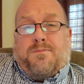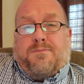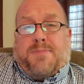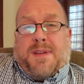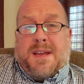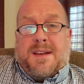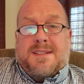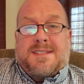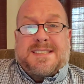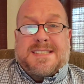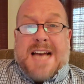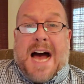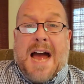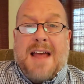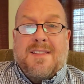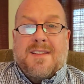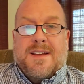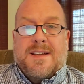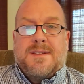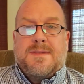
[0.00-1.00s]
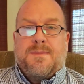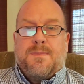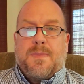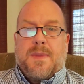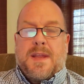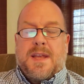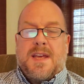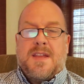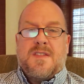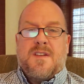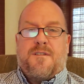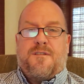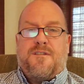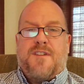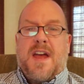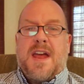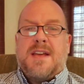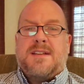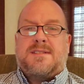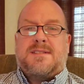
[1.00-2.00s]
being silent in the
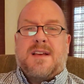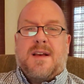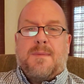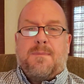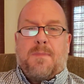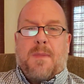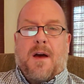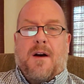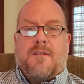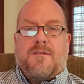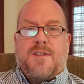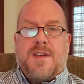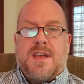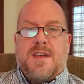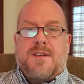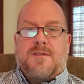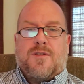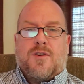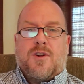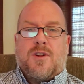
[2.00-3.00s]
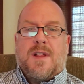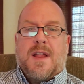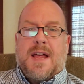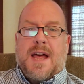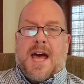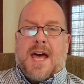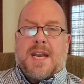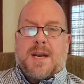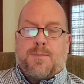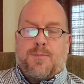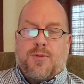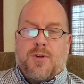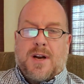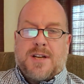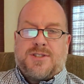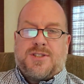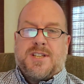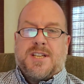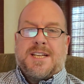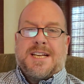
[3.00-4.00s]
face of evil and
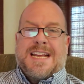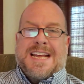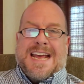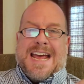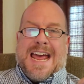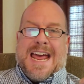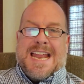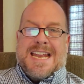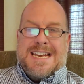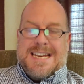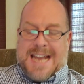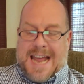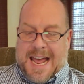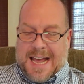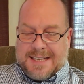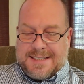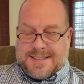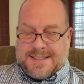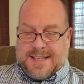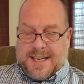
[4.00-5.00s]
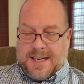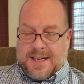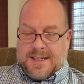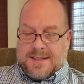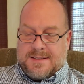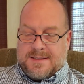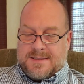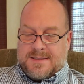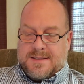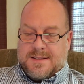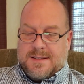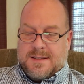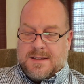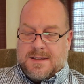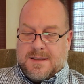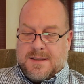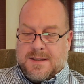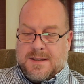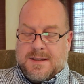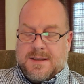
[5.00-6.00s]
oppression and nastiness.
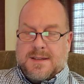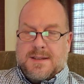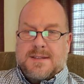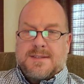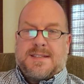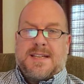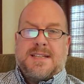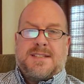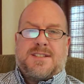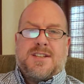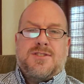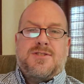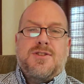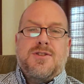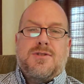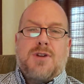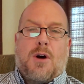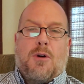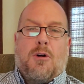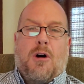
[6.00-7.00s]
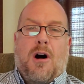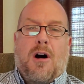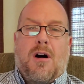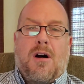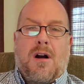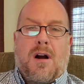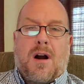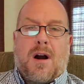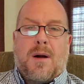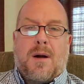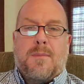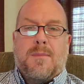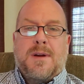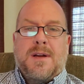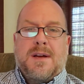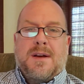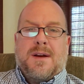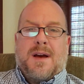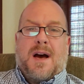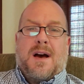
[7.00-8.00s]
See, to do no harm
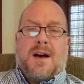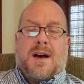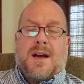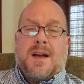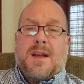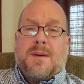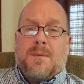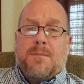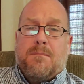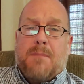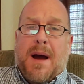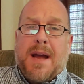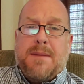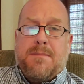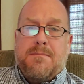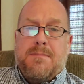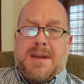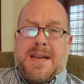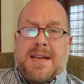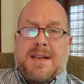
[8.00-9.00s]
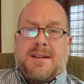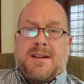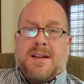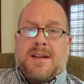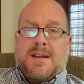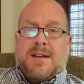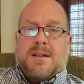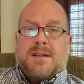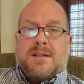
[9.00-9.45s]
might mean